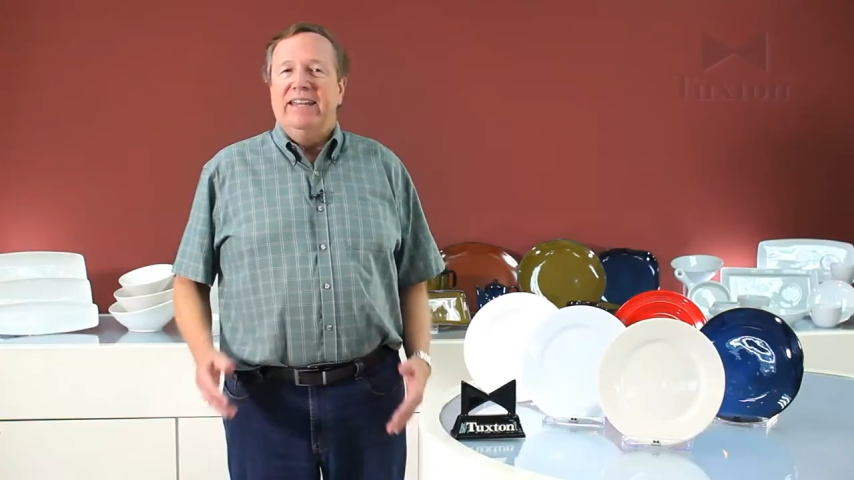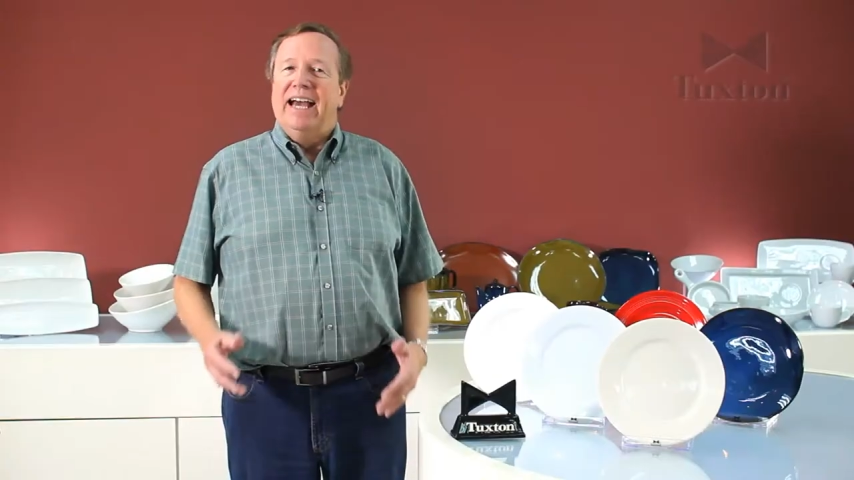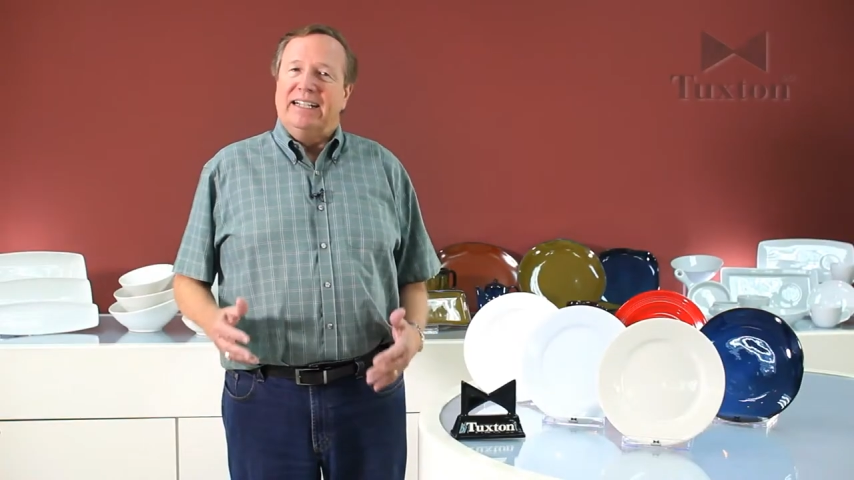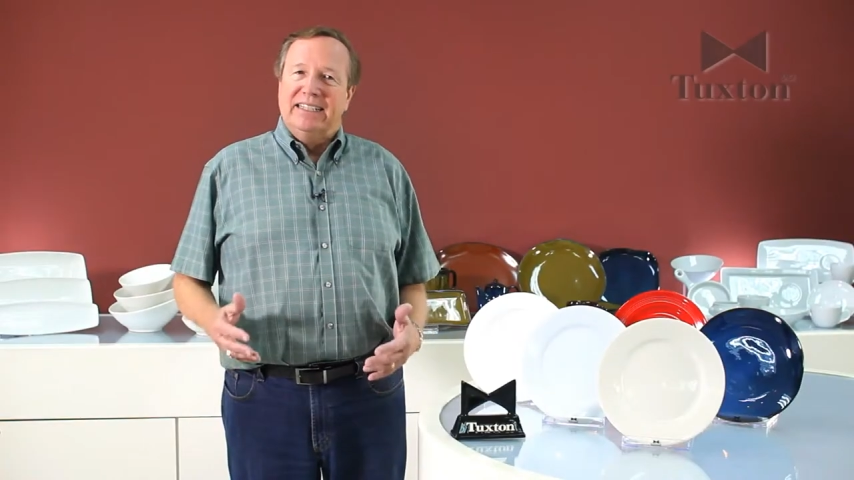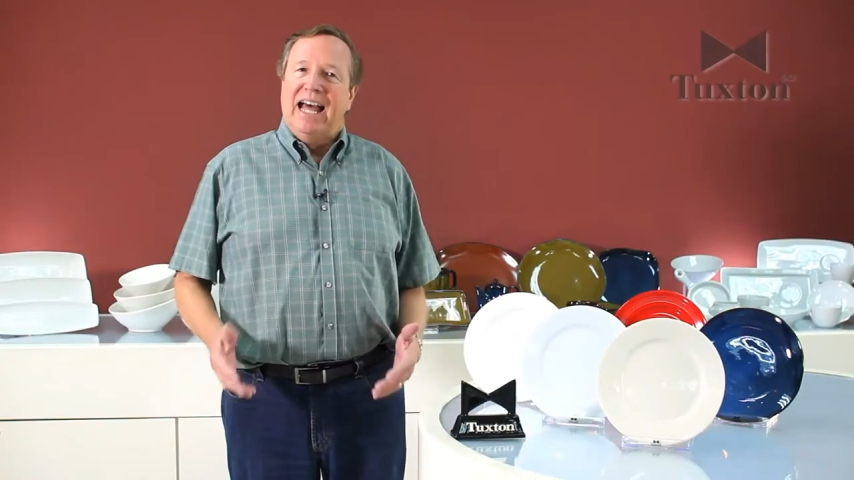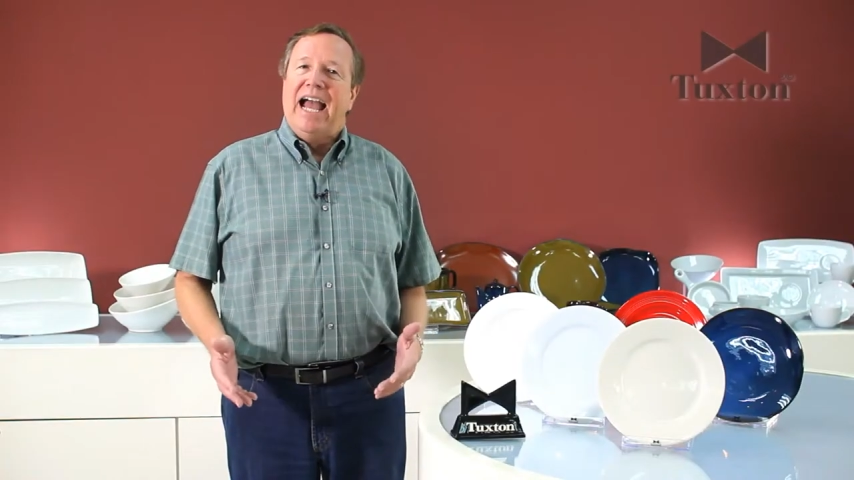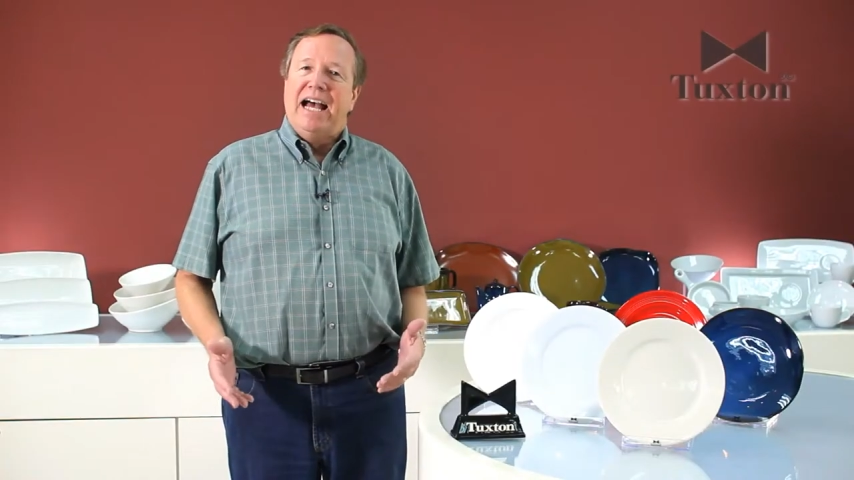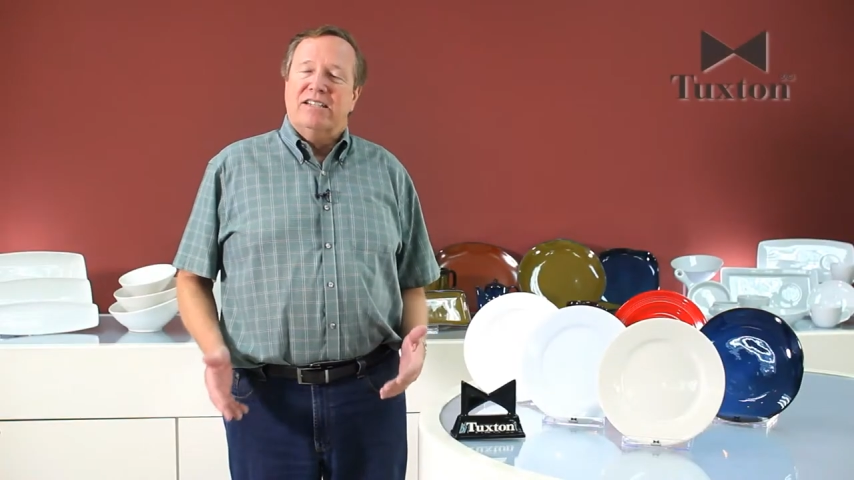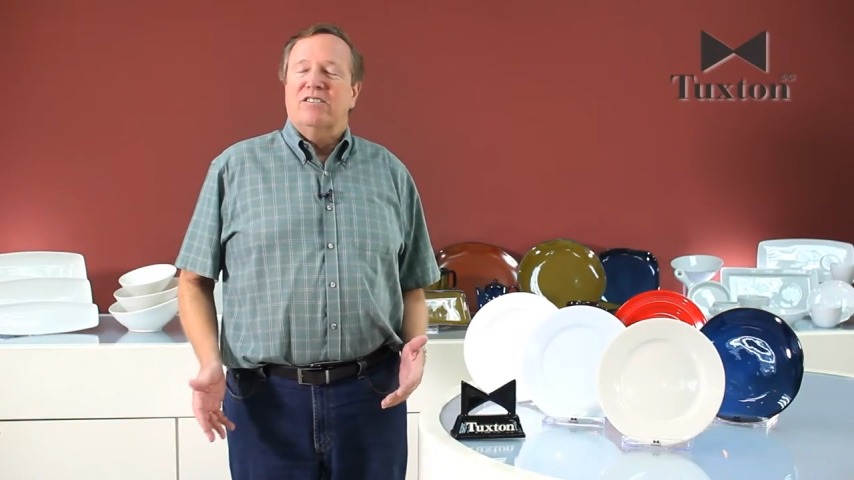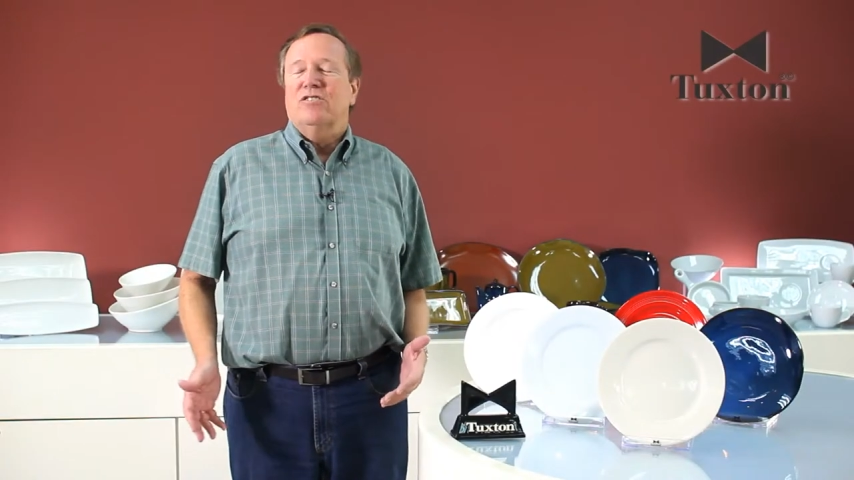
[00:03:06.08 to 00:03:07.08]
that
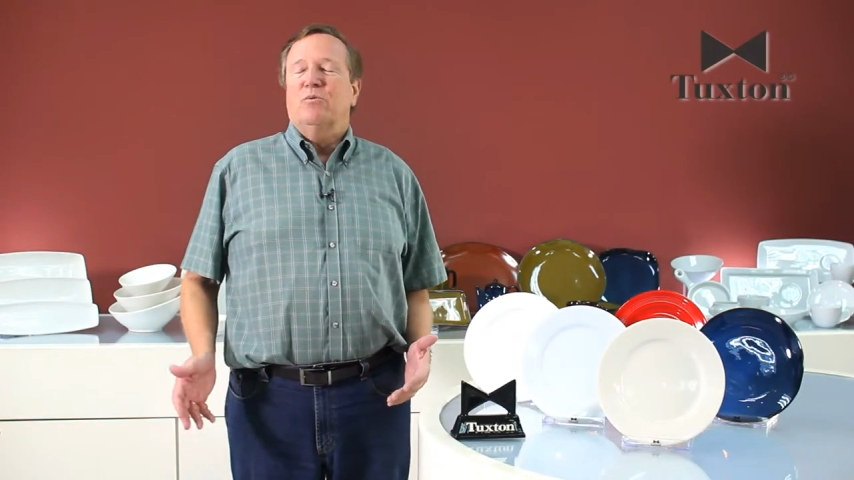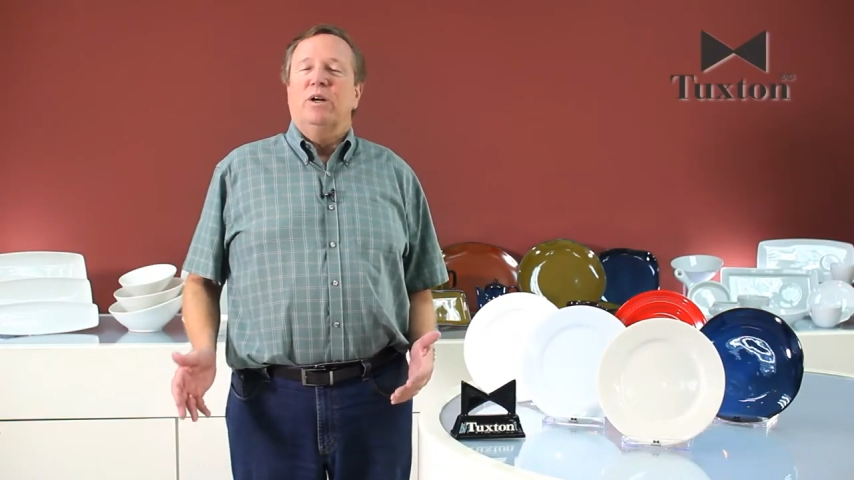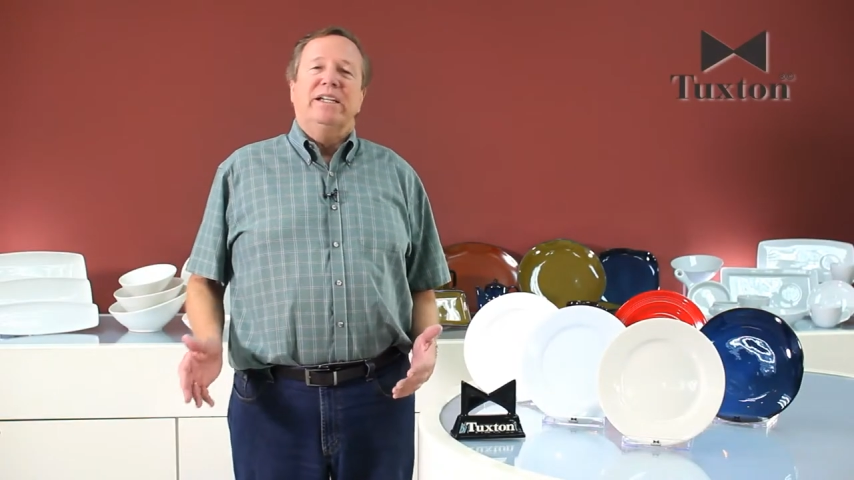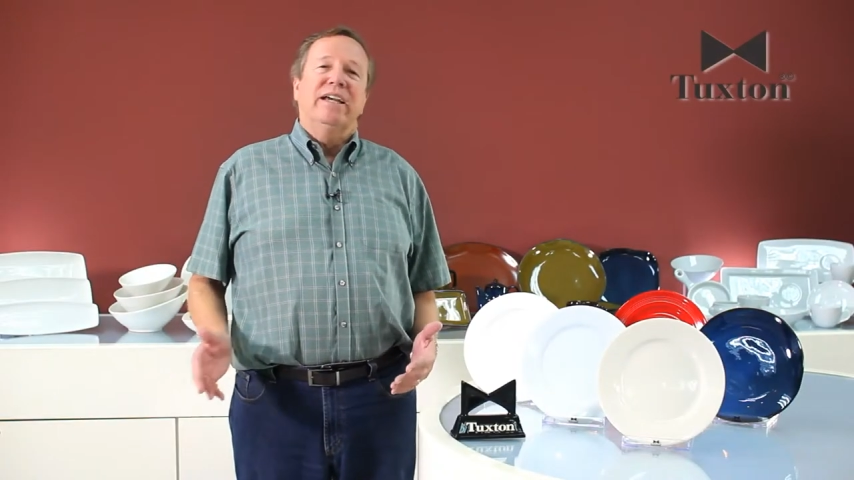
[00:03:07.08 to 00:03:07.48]
glass is what